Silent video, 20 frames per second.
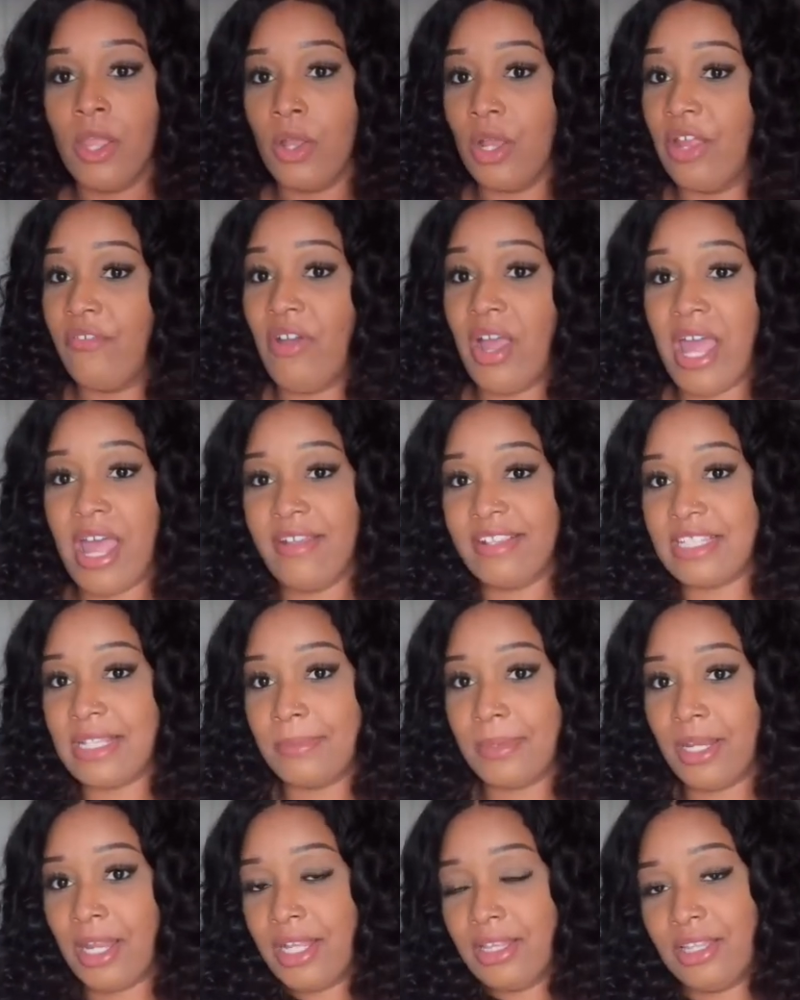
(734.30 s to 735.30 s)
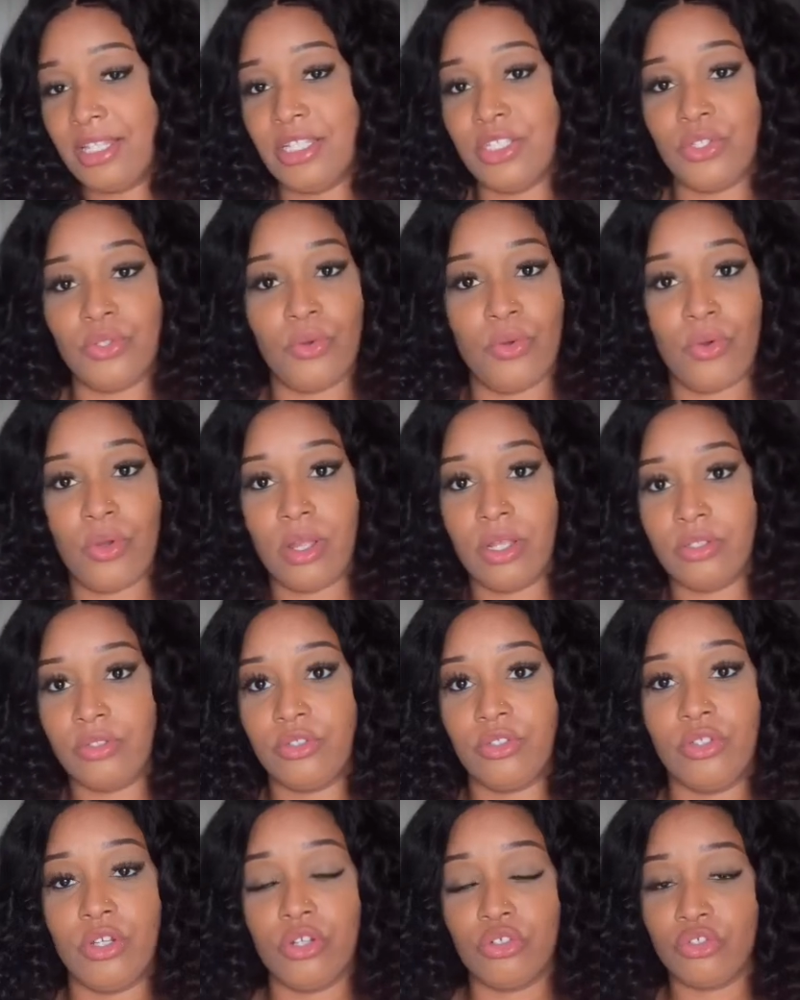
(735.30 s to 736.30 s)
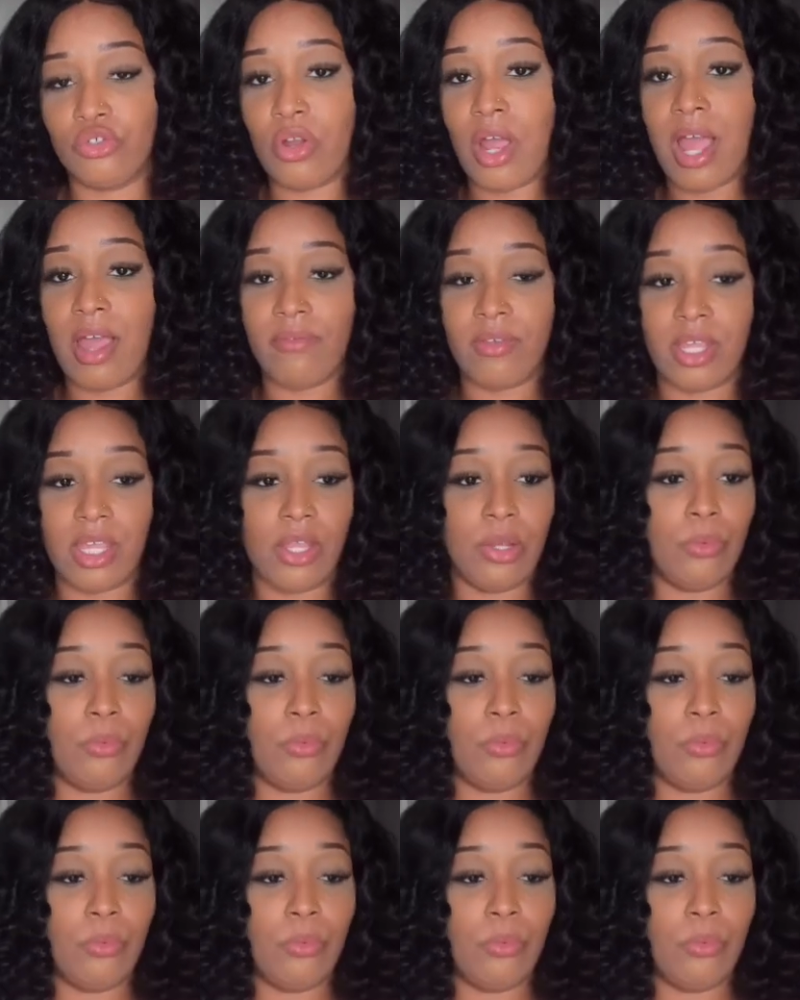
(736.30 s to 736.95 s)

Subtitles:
if I have something like this on, you know, driving,